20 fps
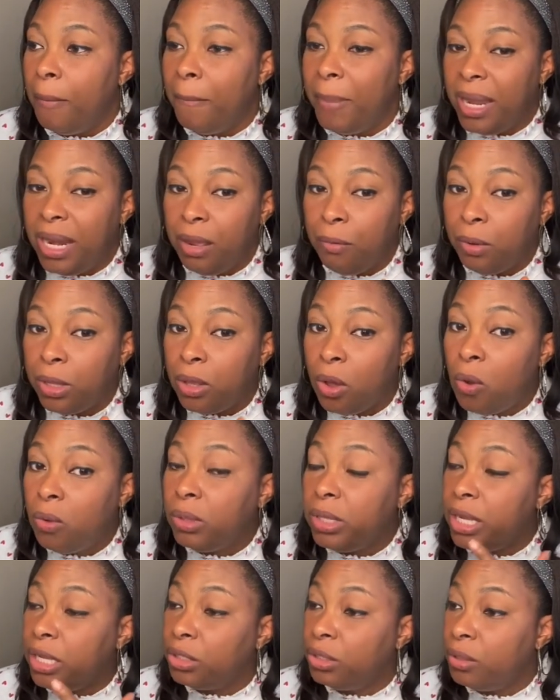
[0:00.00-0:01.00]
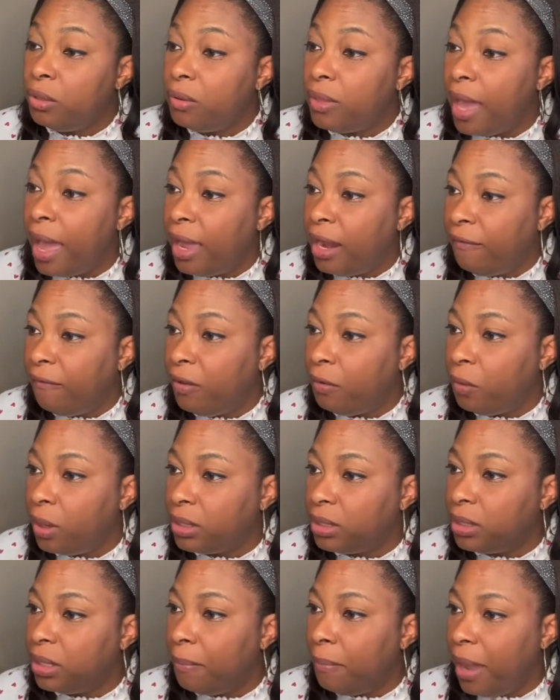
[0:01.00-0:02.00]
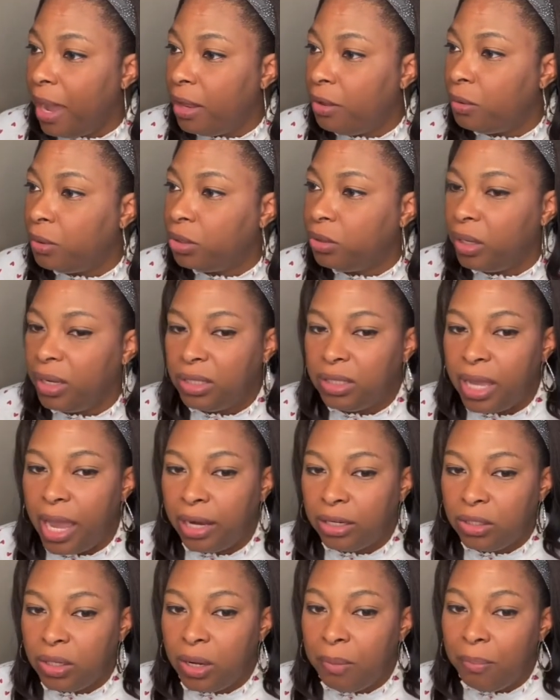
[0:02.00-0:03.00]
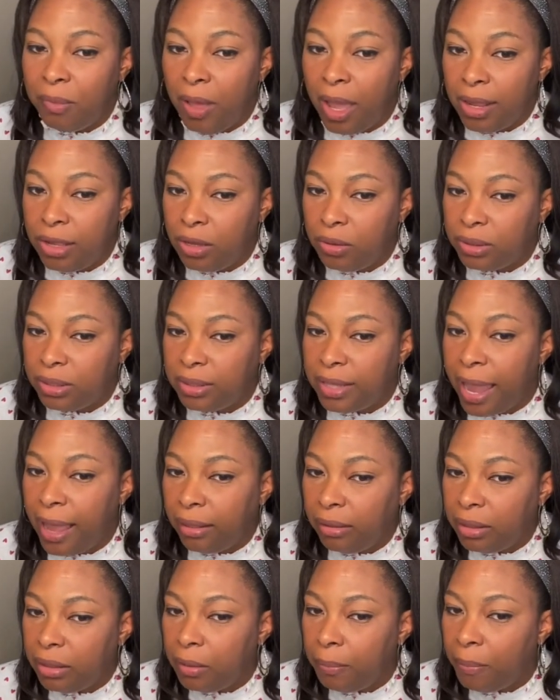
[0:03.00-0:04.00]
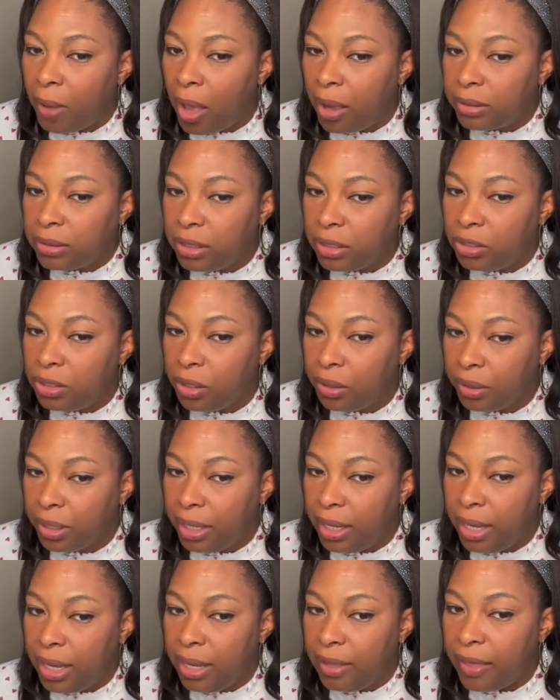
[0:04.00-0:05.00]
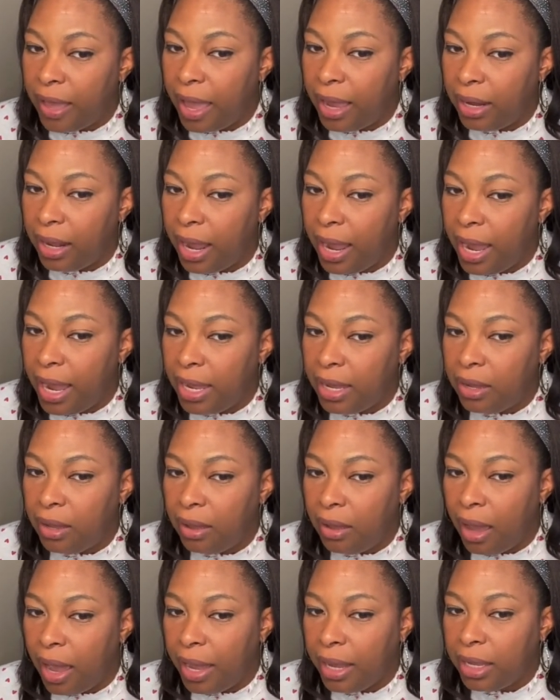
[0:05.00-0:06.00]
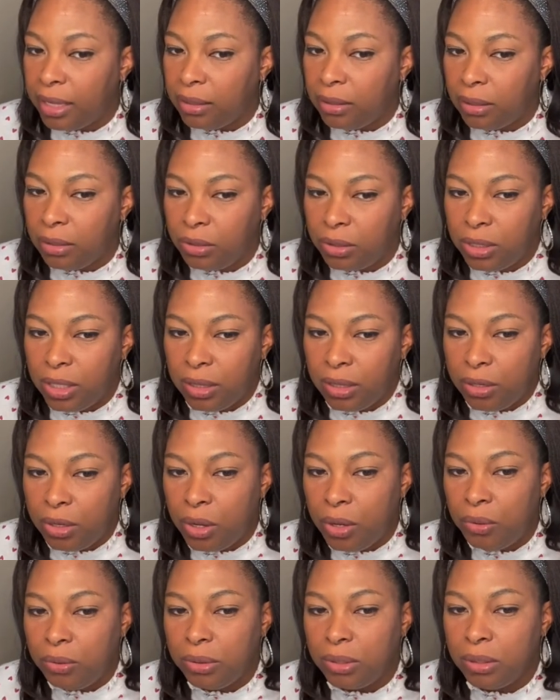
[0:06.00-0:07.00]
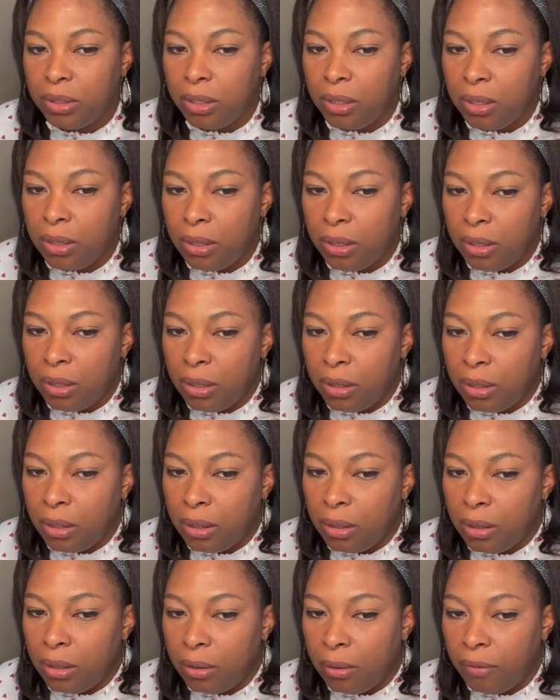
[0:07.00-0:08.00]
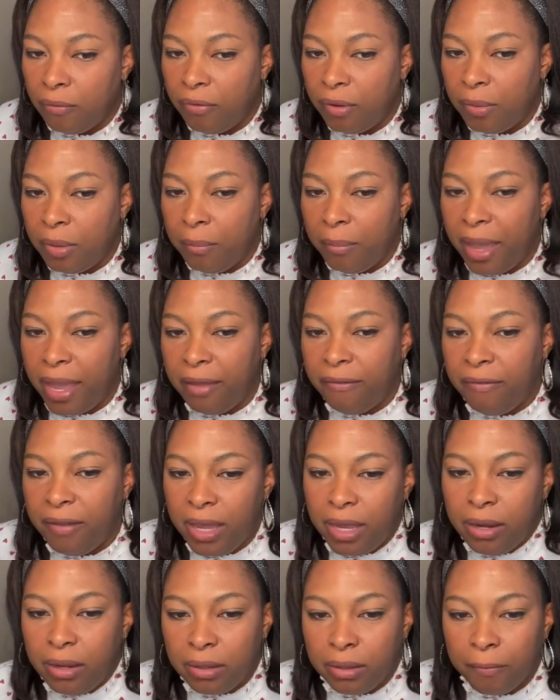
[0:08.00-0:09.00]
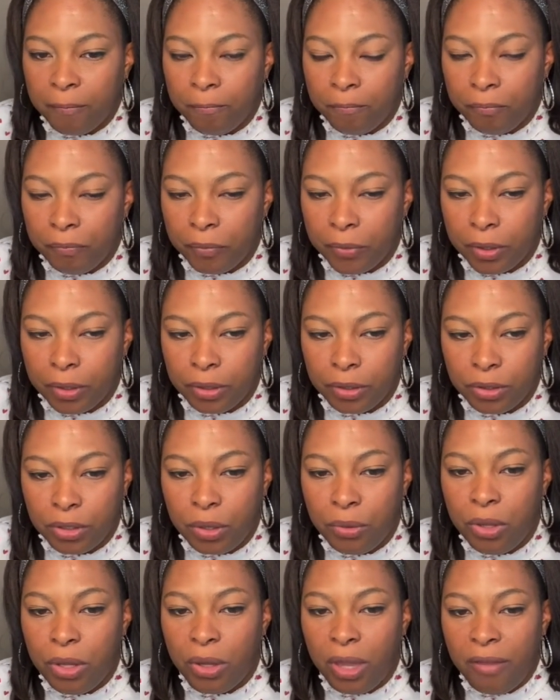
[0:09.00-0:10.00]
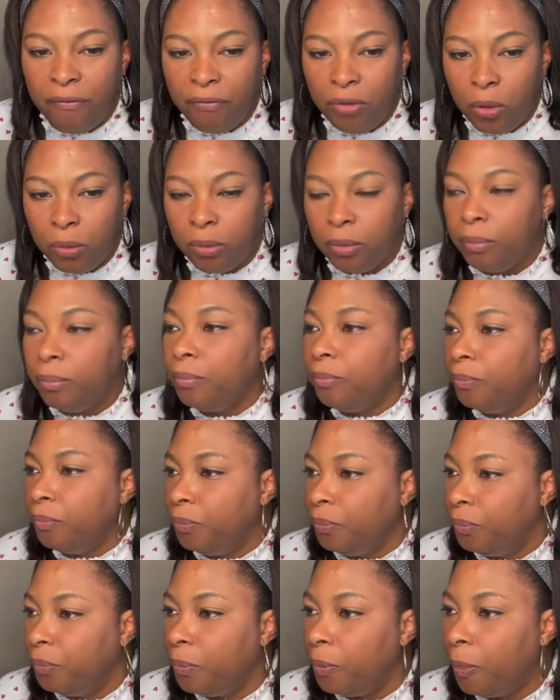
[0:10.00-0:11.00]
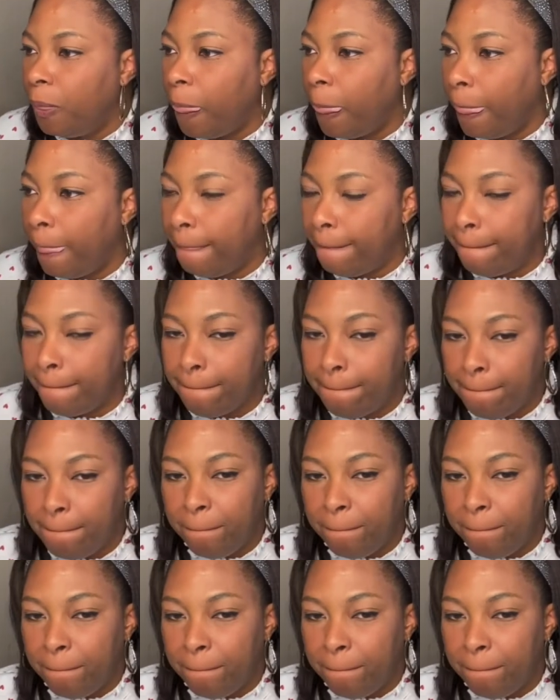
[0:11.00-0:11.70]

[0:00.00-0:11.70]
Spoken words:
But it will only do that if it wasn't a manual transaction, and that little box is your key. That hey, you see the note from the bank feed. So it is added manually.